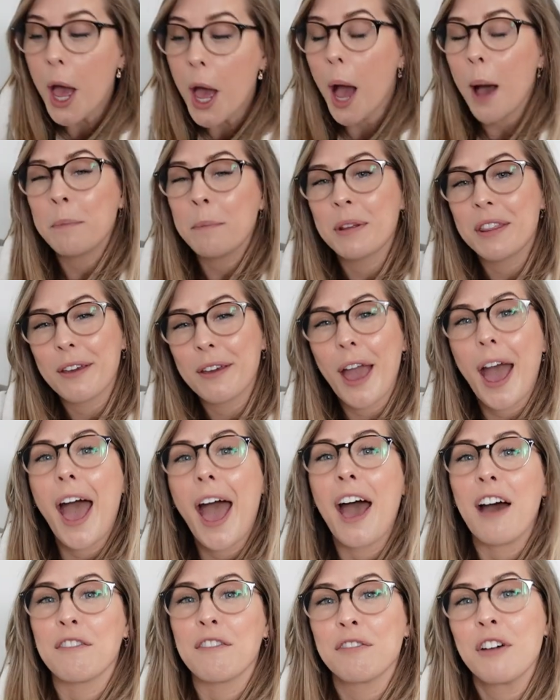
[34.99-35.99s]
but they
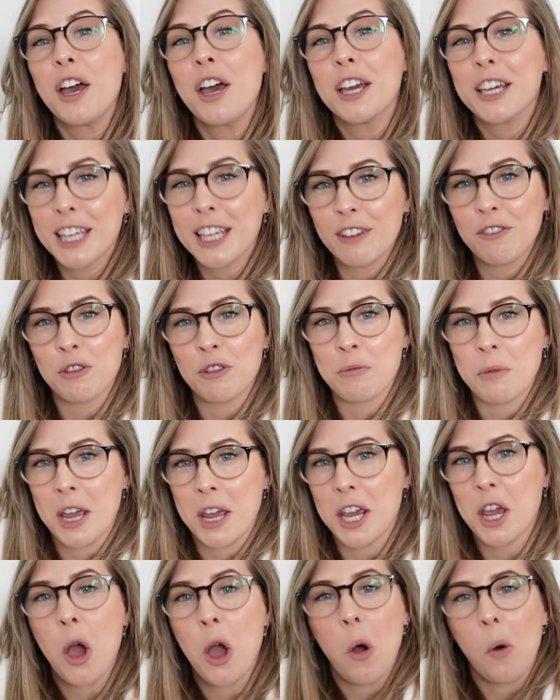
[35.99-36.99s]
have given
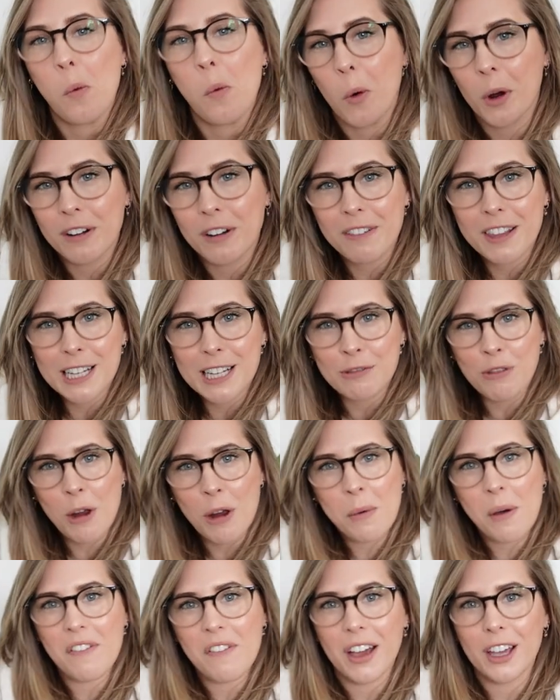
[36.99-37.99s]
me one of these
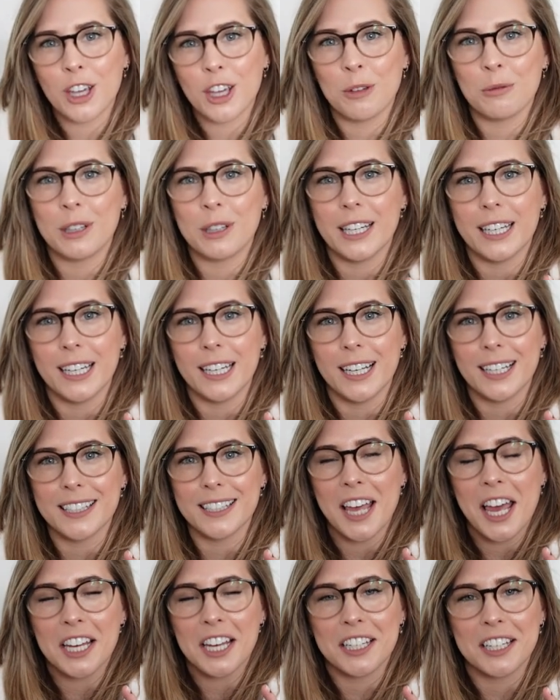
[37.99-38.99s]
robot vacuum cleaners
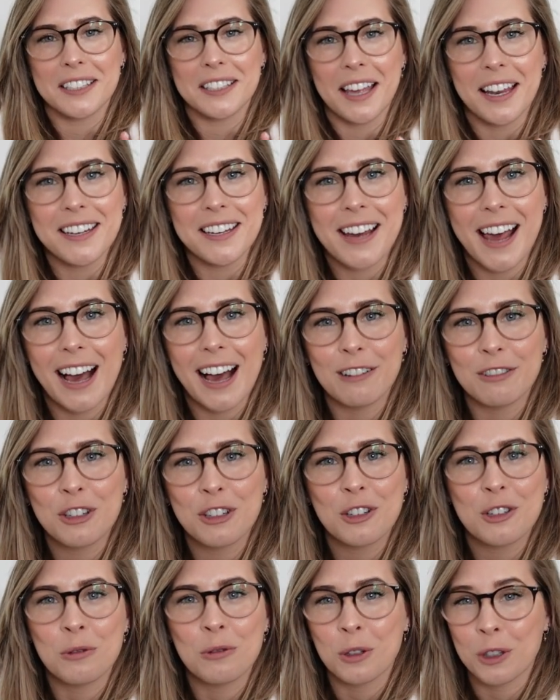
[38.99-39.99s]
to send out
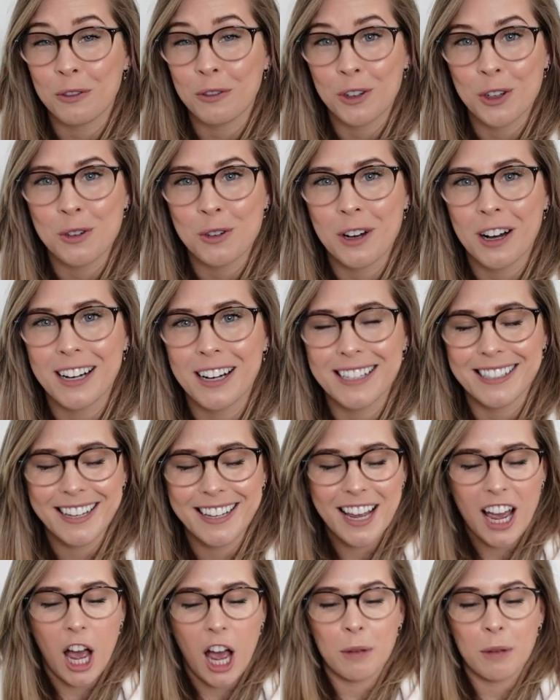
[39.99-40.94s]
to one of you guys.